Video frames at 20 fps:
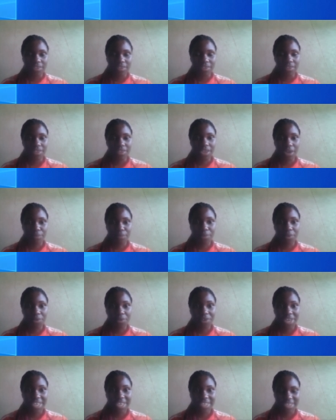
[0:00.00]
double
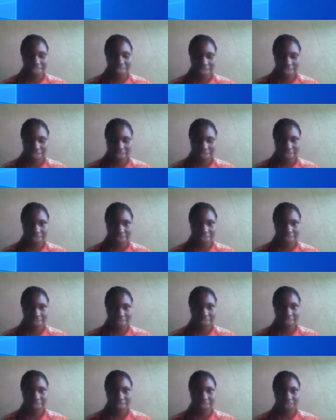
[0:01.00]
right click.
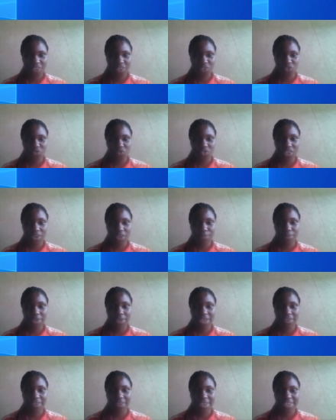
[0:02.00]
You
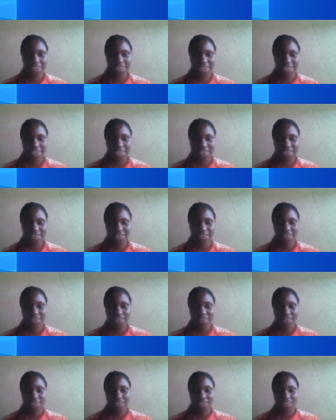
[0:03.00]
double right click.
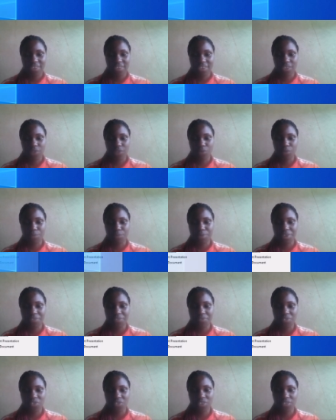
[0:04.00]
It will
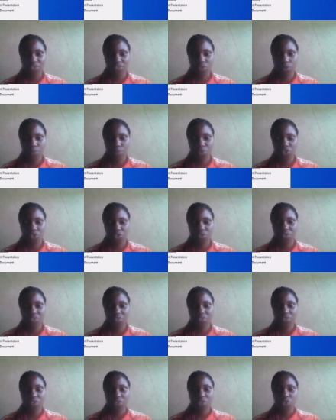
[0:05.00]
bring for you these
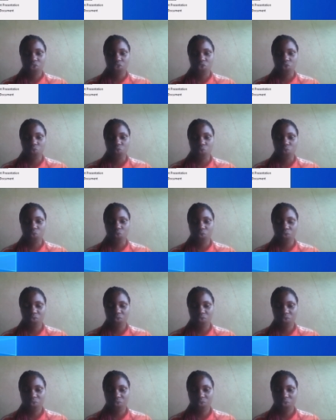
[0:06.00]
options. You will go
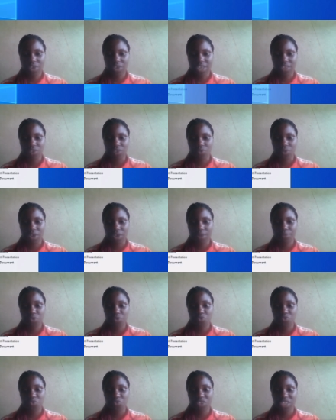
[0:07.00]
through and you come
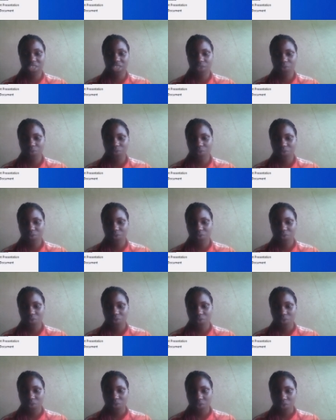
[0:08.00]
to new,
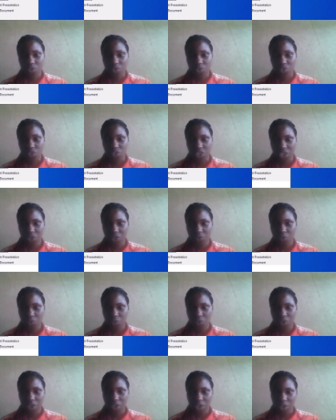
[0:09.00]

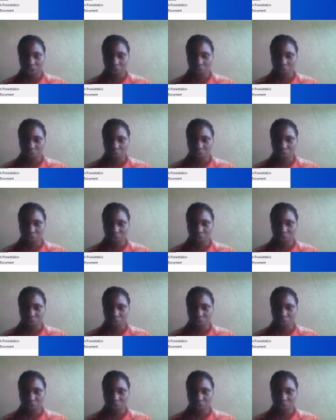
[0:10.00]
you